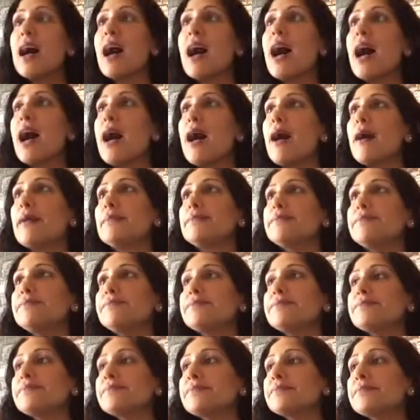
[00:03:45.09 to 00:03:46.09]

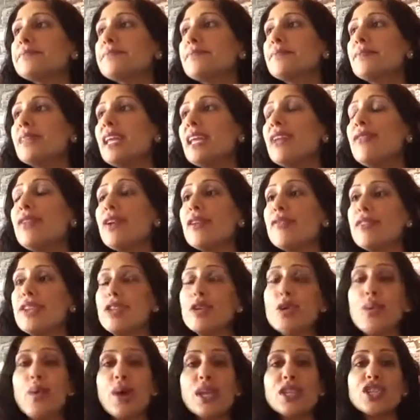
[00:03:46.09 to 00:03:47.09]
Um, if you have
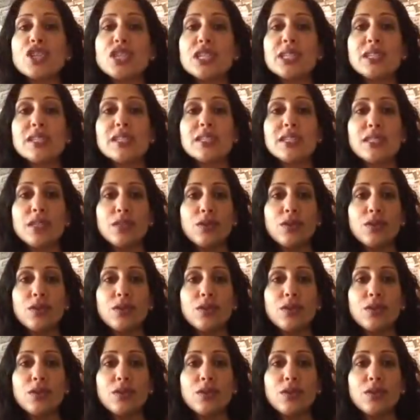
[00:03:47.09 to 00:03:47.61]
any questions,